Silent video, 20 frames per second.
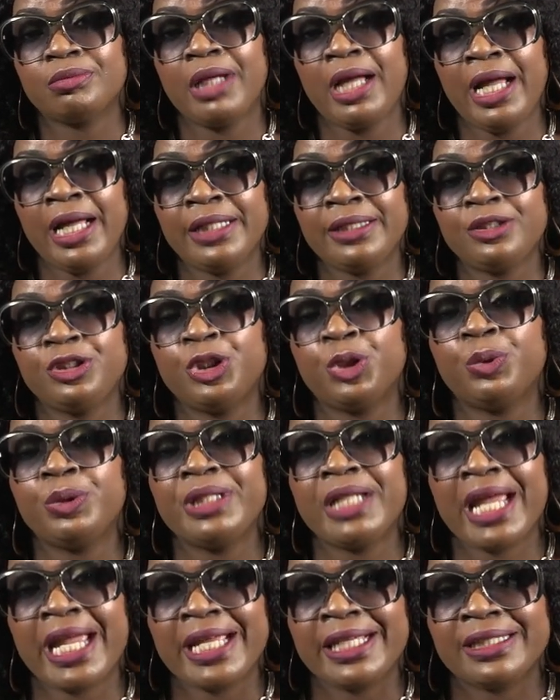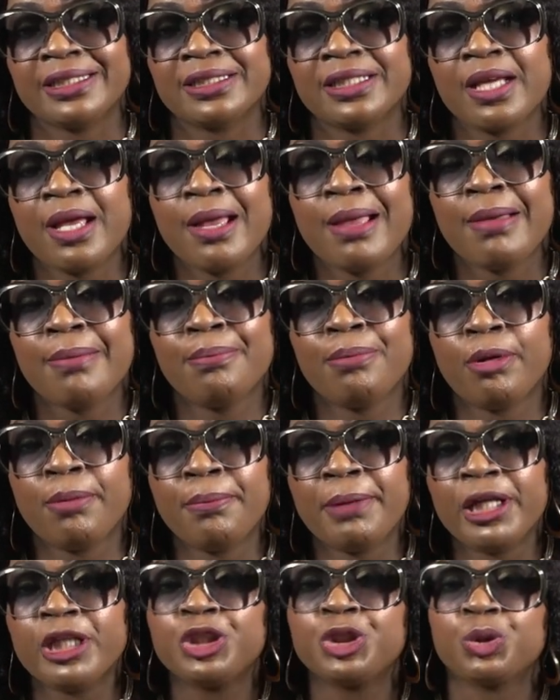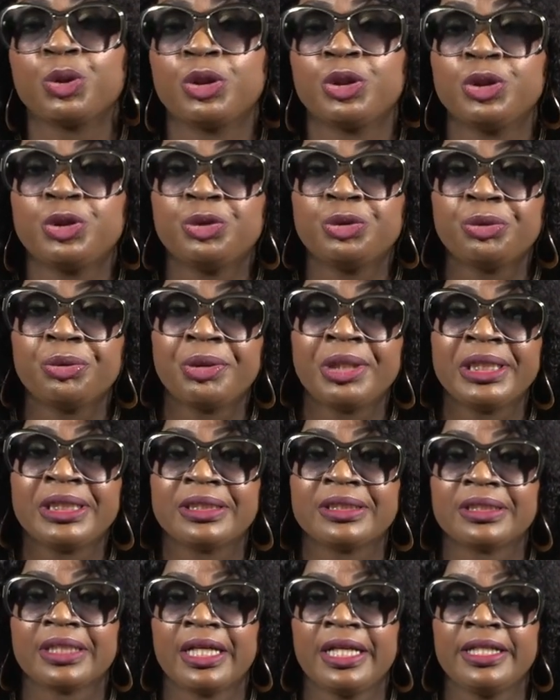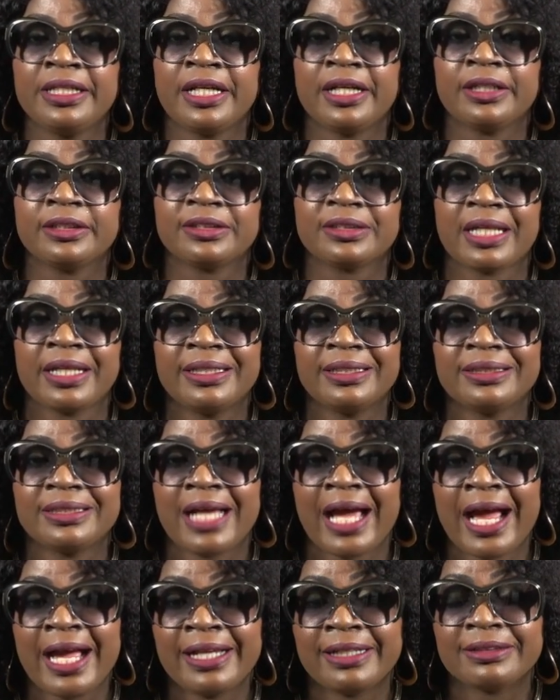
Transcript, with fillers: and donate. But make sure you do it in a sanitary,